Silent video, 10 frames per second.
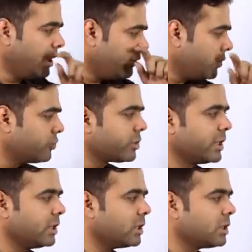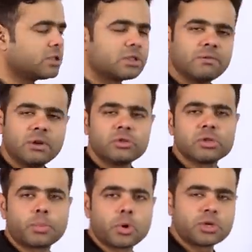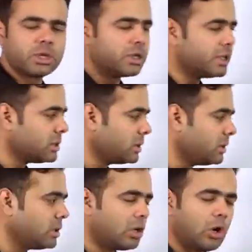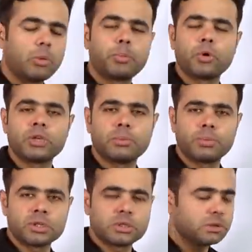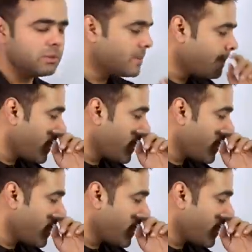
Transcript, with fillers: If you think someone who is a Protean leader or Protean person